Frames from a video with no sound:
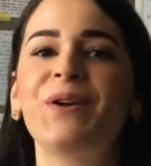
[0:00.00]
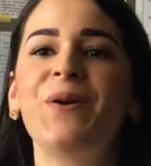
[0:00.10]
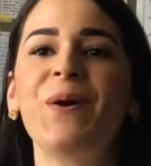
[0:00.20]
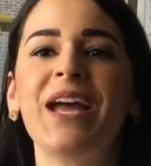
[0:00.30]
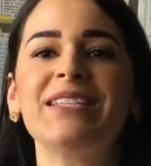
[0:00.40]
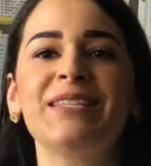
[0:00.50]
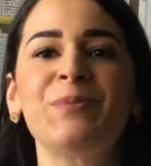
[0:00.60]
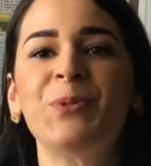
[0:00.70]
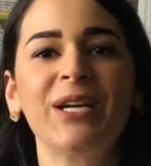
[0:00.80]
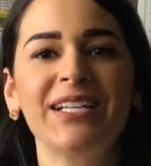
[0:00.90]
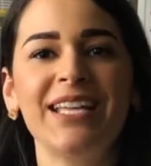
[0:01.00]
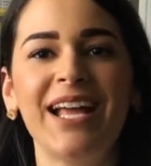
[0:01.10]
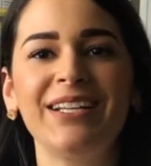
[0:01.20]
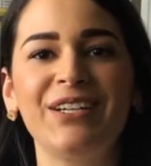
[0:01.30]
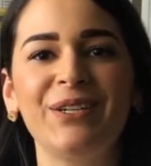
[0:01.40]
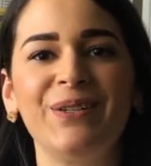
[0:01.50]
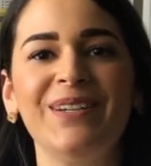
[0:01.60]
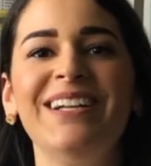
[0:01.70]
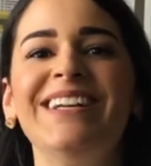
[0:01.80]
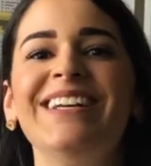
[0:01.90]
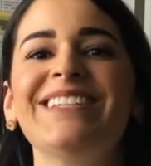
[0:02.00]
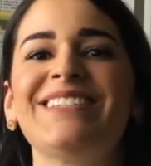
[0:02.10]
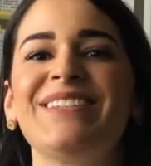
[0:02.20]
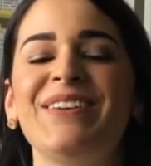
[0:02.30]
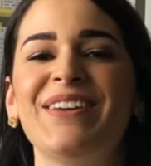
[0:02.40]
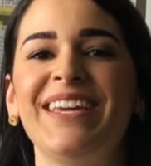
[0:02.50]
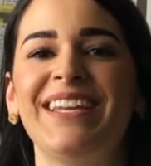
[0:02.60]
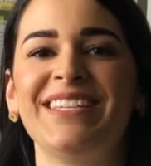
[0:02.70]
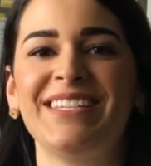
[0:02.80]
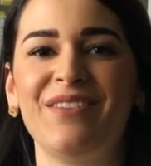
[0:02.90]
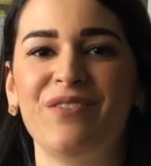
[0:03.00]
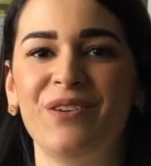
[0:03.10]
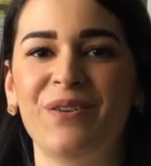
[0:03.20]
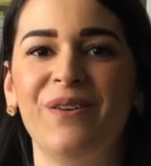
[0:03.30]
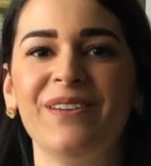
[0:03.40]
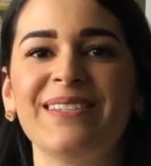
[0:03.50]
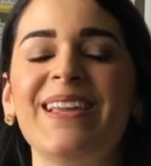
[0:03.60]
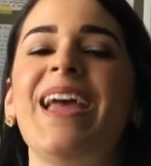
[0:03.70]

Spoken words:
go get some work done, girl, so you can achieve your goals.